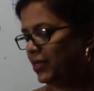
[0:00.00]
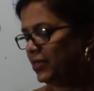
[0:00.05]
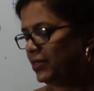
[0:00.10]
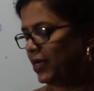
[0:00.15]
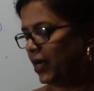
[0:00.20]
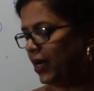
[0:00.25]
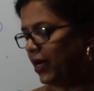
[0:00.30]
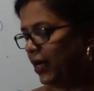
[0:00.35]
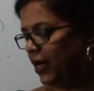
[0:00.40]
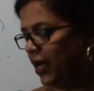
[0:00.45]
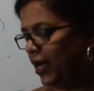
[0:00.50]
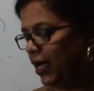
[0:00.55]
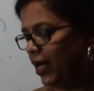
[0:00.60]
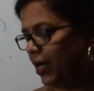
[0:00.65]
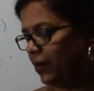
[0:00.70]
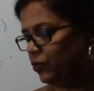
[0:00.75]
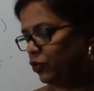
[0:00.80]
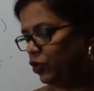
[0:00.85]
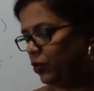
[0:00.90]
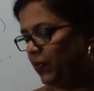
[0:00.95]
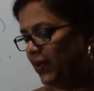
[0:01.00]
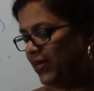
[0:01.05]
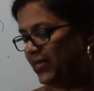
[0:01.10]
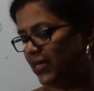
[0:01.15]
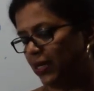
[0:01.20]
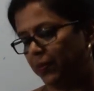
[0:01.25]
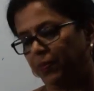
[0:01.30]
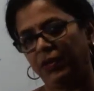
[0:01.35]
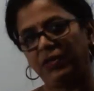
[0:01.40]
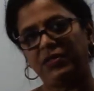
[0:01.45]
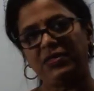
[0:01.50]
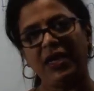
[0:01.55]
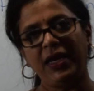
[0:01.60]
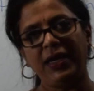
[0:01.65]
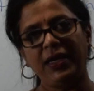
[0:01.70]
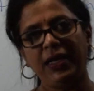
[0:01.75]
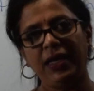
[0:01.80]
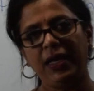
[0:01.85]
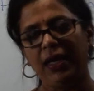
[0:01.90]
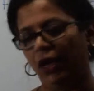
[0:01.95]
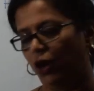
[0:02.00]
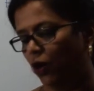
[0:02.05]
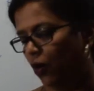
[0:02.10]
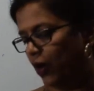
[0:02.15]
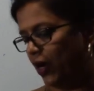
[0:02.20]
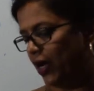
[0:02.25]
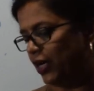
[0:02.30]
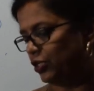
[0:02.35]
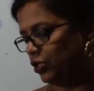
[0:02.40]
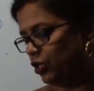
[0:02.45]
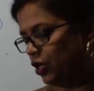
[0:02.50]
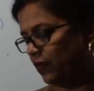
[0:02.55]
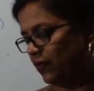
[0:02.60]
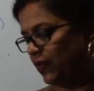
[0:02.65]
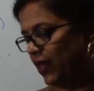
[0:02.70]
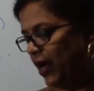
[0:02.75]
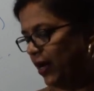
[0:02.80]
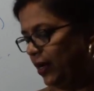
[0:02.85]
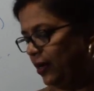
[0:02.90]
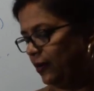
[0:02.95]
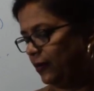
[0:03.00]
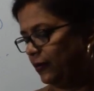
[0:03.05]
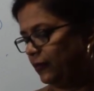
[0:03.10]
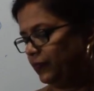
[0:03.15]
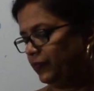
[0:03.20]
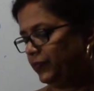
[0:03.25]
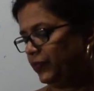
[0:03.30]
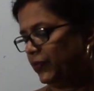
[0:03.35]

Second diagram should be slightly elongation of that.